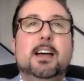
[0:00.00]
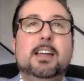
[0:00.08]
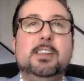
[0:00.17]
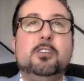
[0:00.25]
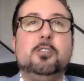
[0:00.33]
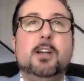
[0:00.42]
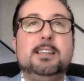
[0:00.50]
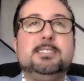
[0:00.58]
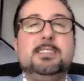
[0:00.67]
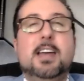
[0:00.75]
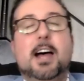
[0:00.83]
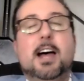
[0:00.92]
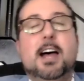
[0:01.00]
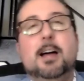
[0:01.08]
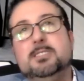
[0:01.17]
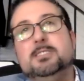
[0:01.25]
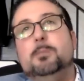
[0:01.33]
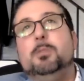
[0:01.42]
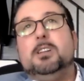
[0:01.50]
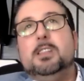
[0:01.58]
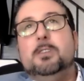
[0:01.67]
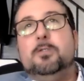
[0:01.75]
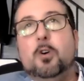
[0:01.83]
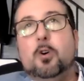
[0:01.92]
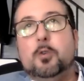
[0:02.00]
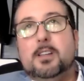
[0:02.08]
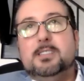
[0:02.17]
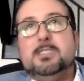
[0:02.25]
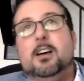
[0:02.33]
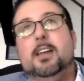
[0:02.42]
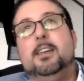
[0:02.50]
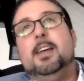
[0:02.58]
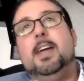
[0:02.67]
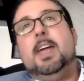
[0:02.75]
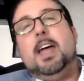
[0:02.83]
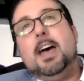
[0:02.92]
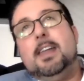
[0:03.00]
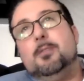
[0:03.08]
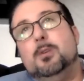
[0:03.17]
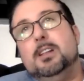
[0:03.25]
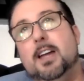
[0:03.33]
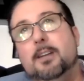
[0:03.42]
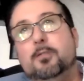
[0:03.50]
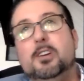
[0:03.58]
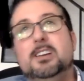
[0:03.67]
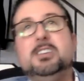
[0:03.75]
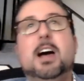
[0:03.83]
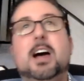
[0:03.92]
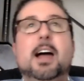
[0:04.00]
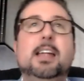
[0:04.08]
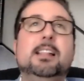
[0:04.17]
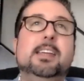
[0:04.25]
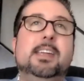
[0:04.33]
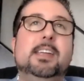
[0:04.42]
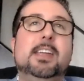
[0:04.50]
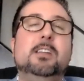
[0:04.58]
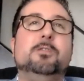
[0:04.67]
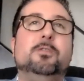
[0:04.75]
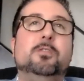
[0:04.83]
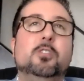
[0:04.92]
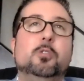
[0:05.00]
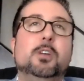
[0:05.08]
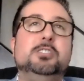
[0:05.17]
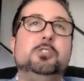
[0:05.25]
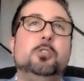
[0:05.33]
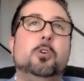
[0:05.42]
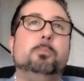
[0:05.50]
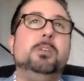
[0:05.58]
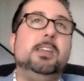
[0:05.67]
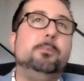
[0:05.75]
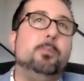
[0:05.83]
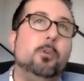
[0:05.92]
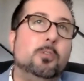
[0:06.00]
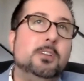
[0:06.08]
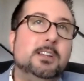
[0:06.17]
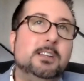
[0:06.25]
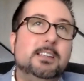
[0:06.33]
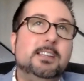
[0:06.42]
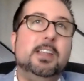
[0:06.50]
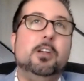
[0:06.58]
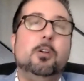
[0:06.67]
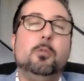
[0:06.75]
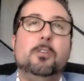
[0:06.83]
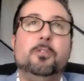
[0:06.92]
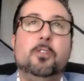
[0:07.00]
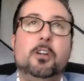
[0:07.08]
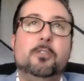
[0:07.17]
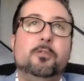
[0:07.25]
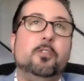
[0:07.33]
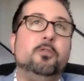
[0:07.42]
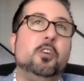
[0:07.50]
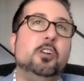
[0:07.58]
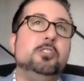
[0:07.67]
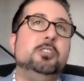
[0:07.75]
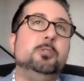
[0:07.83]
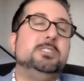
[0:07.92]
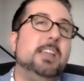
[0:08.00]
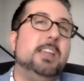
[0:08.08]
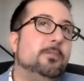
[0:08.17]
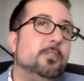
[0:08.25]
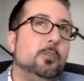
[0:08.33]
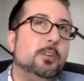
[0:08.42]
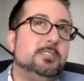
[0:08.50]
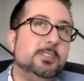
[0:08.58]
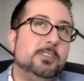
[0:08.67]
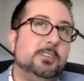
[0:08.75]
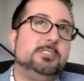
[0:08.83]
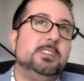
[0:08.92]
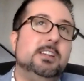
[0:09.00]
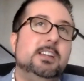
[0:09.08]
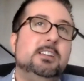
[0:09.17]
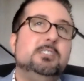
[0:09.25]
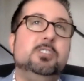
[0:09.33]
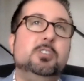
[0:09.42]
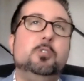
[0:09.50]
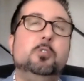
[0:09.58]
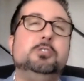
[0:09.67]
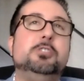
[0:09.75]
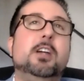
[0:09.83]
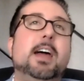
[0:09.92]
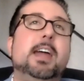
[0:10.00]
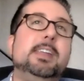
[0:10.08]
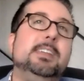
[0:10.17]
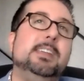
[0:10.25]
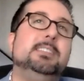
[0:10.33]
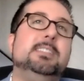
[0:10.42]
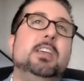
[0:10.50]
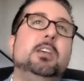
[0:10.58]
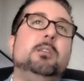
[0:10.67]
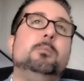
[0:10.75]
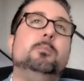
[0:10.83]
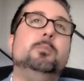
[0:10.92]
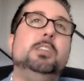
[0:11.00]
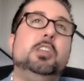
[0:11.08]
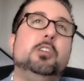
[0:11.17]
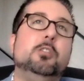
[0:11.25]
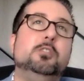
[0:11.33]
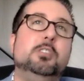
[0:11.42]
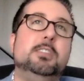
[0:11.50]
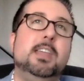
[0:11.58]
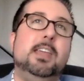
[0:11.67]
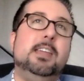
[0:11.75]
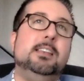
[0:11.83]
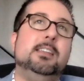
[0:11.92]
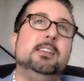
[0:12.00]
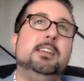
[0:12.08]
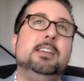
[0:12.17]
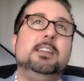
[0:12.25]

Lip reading: Grass Tops is typically focused on how do we leverage highly influential people, referred to as influencers, to try to get them, to then,